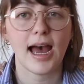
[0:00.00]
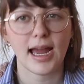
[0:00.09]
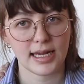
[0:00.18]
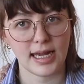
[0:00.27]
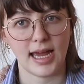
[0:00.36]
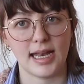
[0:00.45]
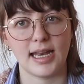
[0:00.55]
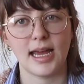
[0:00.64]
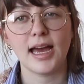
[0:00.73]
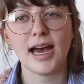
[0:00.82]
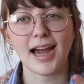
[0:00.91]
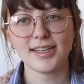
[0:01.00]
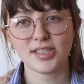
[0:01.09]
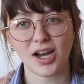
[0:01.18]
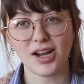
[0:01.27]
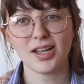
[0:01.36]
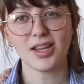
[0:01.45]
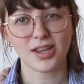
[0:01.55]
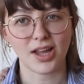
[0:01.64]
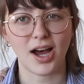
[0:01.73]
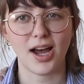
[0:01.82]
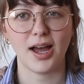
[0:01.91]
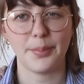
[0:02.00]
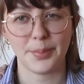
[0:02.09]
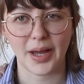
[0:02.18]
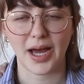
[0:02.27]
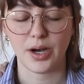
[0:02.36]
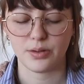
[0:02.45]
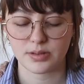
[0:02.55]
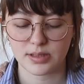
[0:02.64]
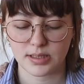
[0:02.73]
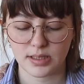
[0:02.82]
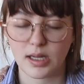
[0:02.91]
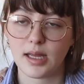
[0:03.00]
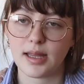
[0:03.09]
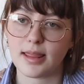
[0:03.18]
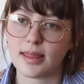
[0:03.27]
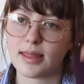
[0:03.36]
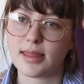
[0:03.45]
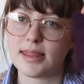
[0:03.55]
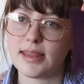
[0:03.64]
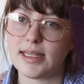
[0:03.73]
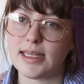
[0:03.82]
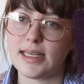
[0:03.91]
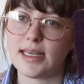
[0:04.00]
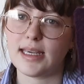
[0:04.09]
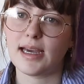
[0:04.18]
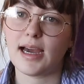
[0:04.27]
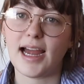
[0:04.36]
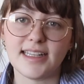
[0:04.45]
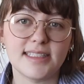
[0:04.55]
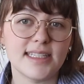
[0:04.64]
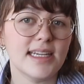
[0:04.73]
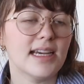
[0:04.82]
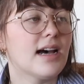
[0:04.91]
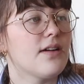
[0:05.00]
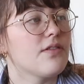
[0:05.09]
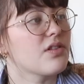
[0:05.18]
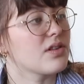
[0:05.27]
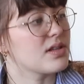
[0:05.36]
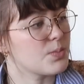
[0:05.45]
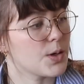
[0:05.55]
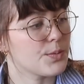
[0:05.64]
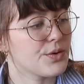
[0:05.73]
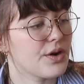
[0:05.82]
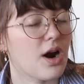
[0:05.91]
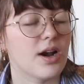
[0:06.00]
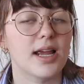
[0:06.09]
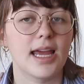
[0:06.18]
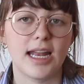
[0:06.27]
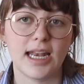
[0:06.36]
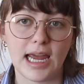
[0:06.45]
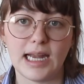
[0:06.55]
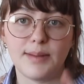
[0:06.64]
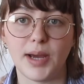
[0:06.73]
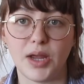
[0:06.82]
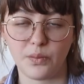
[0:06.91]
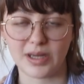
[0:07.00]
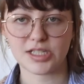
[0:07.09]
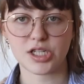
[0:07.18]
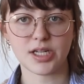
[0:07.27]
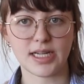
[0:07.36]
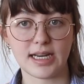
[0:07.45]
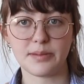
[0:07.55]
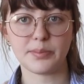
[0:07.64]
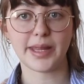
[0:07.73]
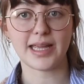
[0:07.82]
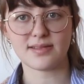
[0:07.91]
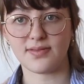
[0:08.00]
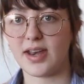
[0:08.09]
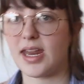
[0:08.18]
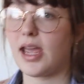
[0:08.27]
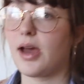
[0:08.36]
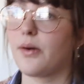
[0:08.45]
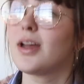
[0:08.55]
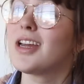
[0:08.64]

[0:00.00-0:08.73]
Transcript: Again, I talk a lot about the idea for this purple cardigan in my winter knitting plans video,